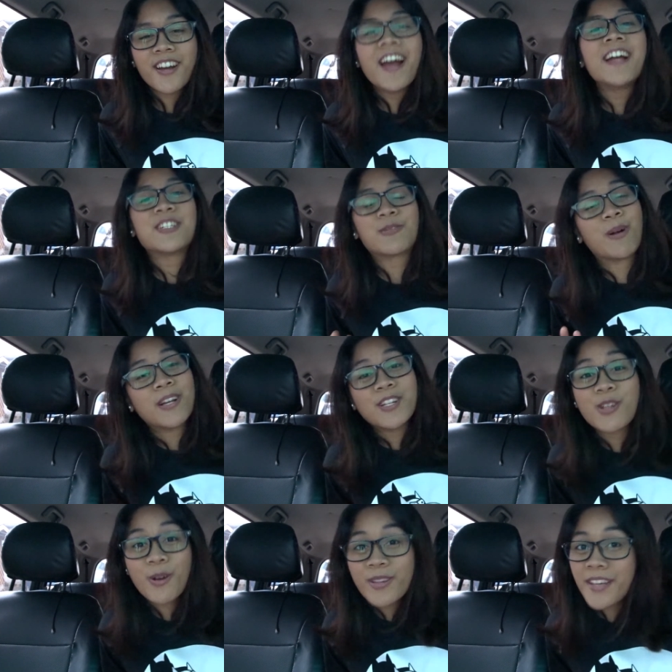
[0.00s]
I just want to
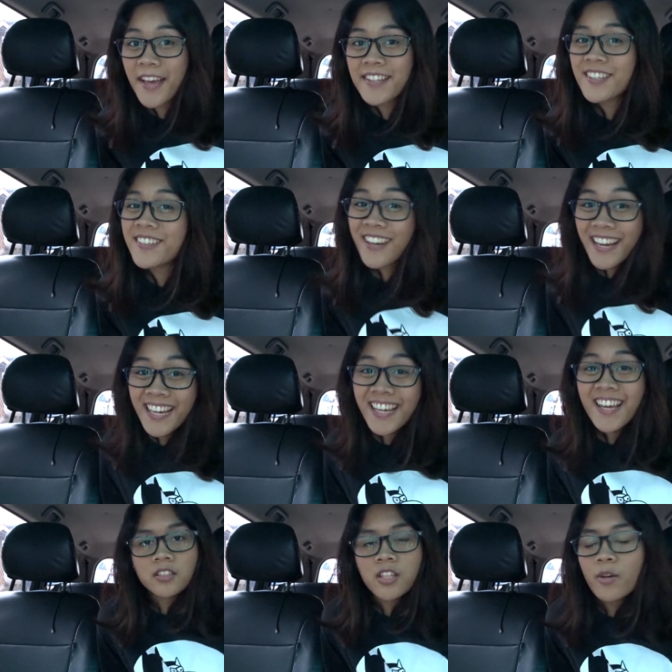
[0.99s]
show you guys already.
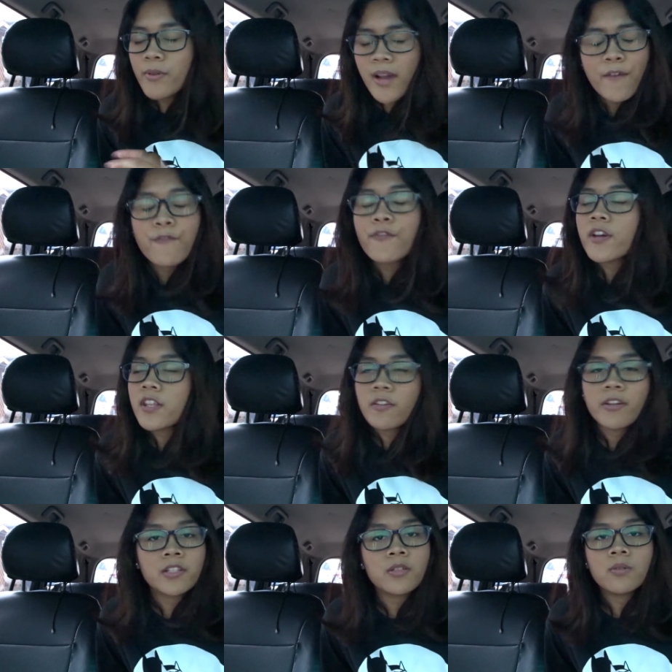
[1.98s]
So without further
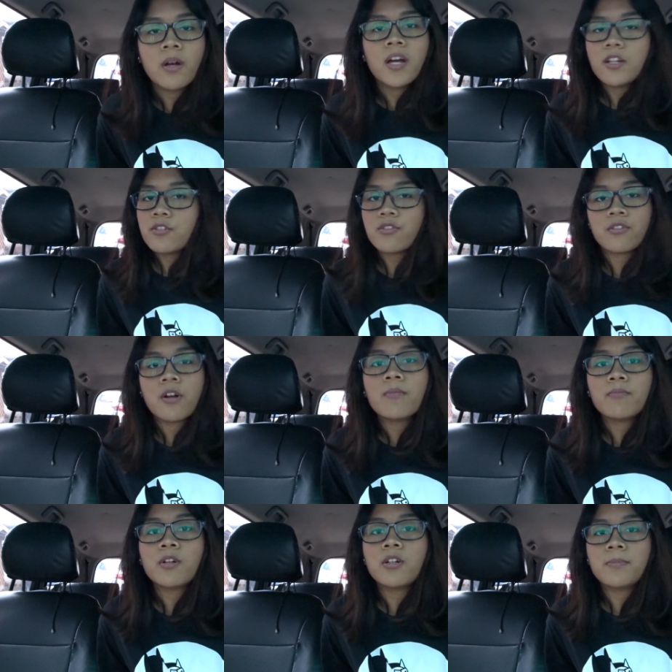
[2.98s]
ado,
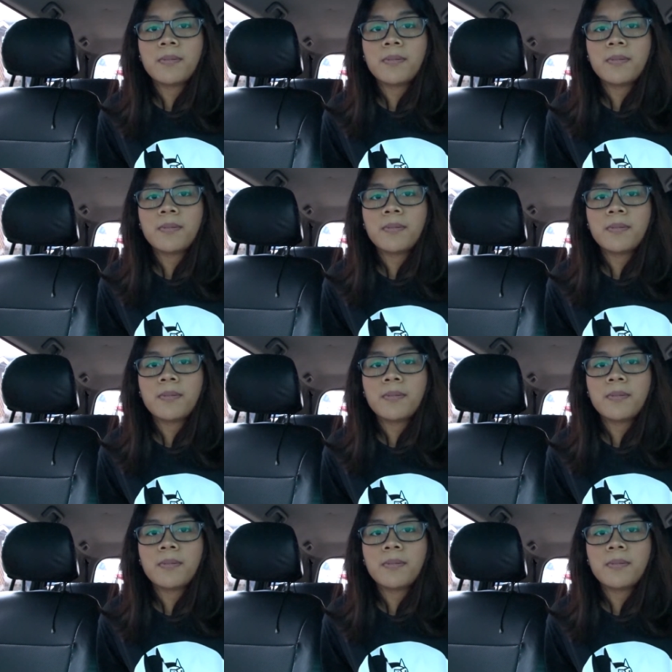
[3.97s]
drum roll